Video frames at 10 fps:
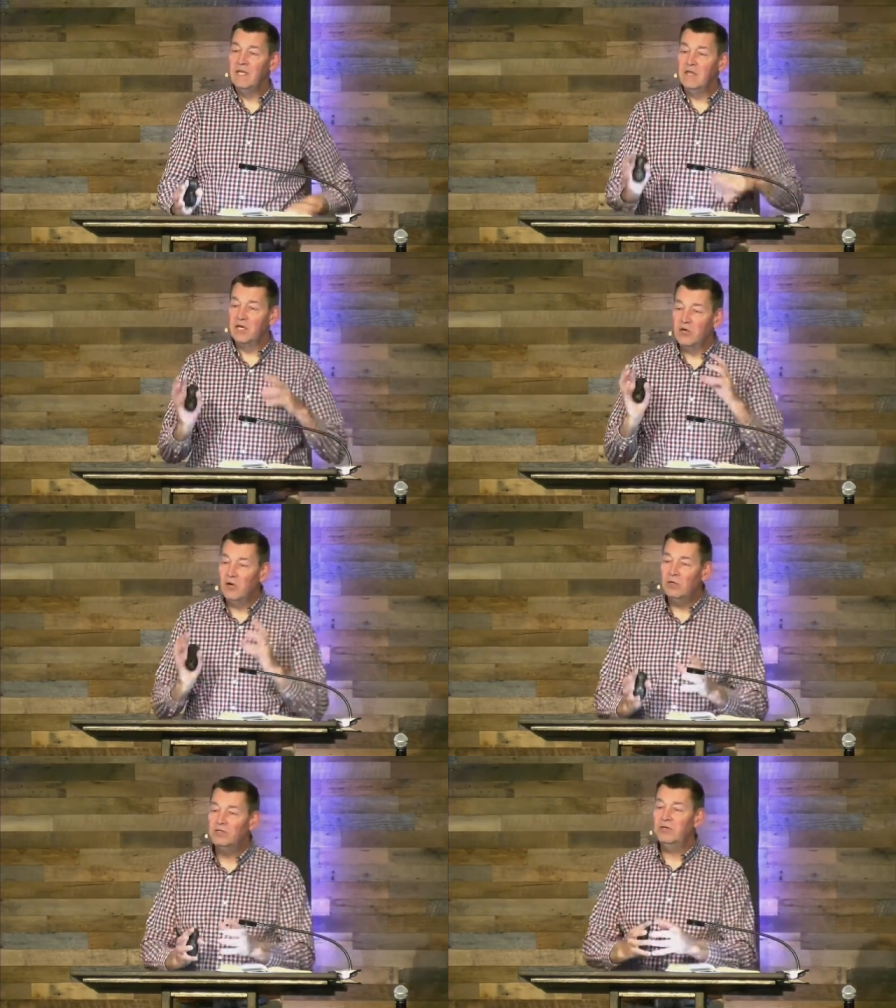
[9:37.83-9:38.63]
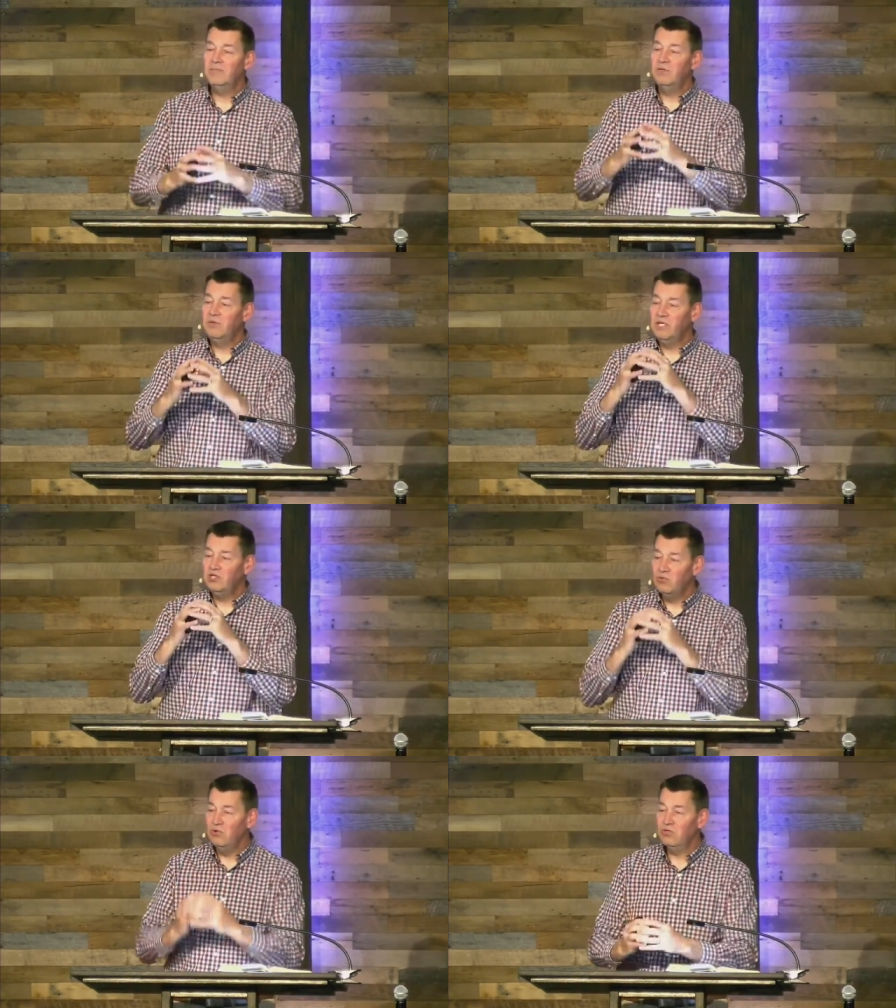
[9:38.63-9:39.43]
the culture between
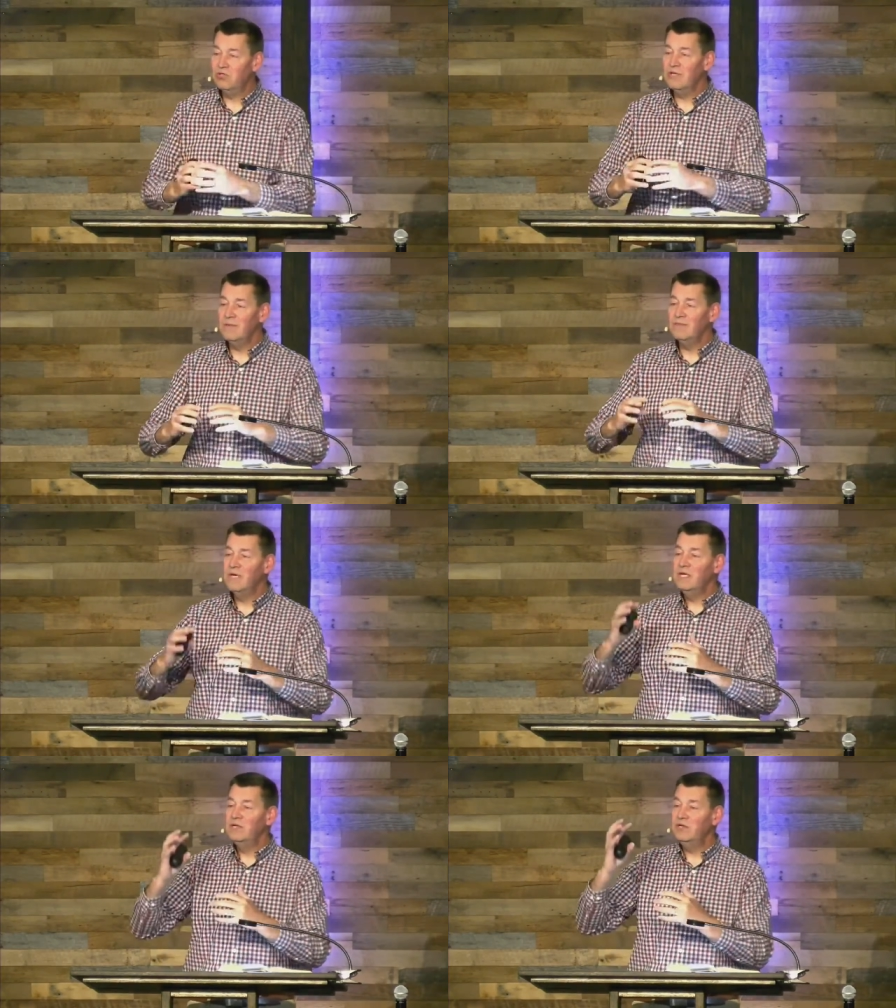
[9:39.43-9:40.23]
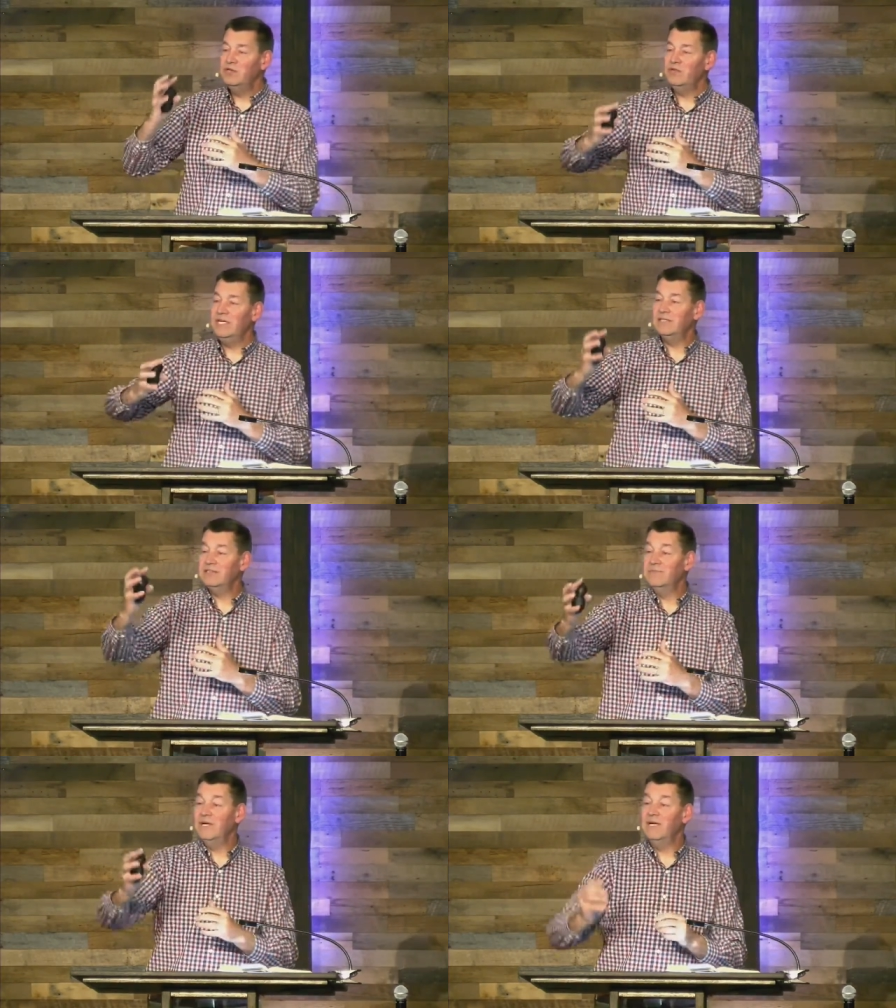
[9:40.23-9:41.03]
Jerusalem to Judea
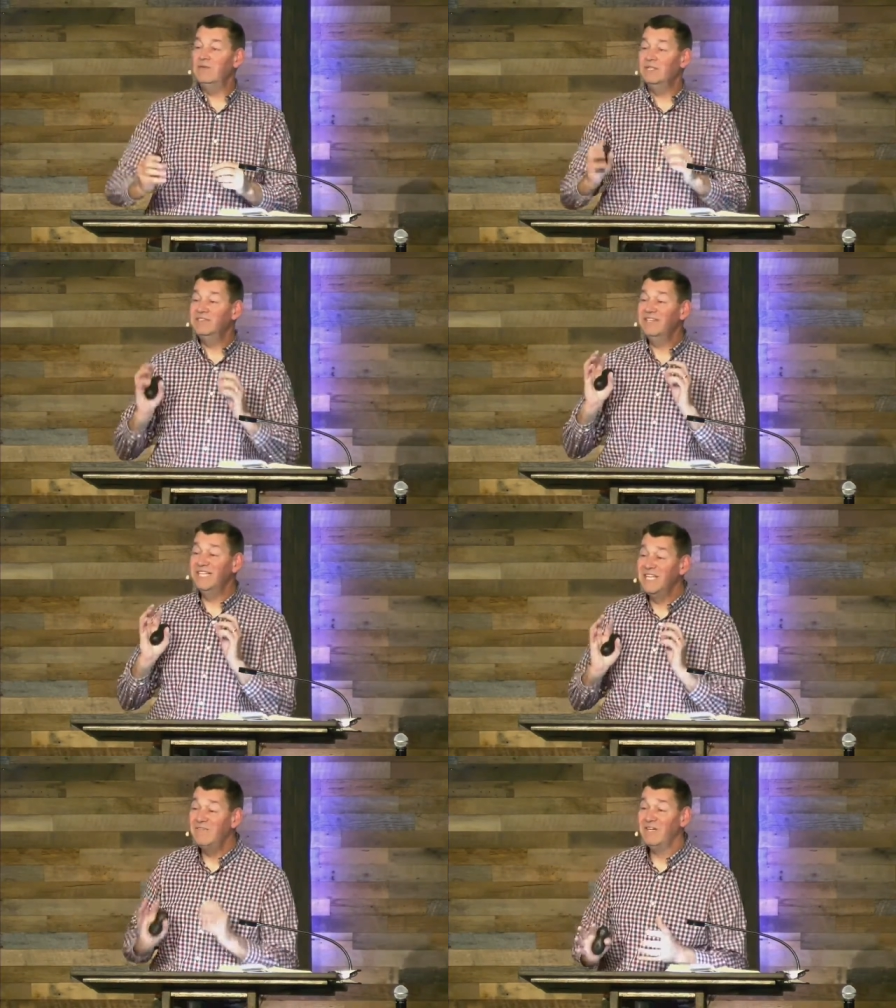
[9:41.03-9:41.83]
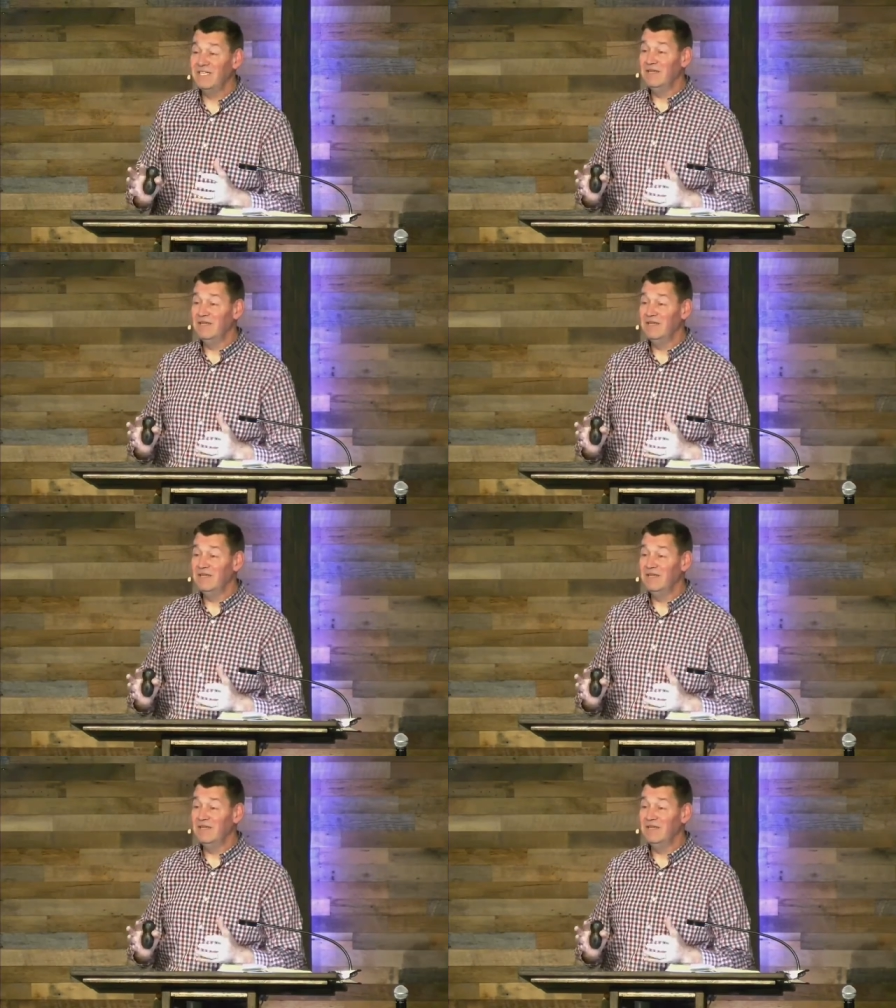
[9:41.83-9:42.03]
Samaria was significant.